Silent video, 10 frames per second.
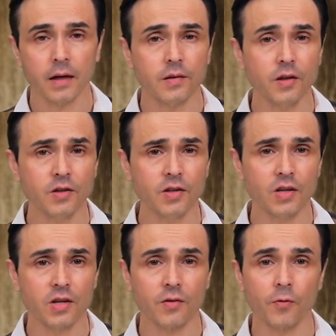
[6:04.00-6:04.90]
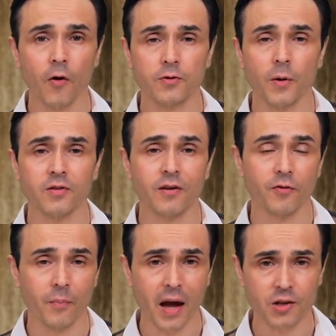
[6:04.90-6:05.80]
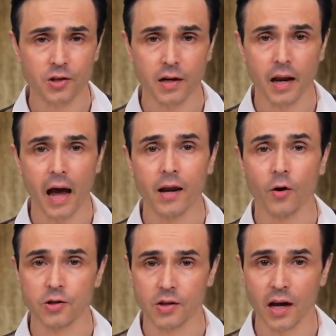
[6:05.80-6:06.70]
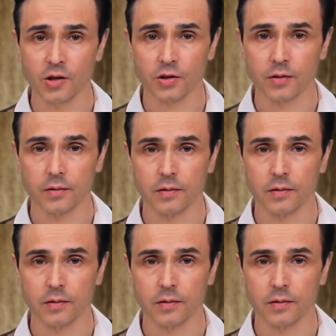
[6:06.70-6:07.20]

This disease involves both inflammation and oxidation,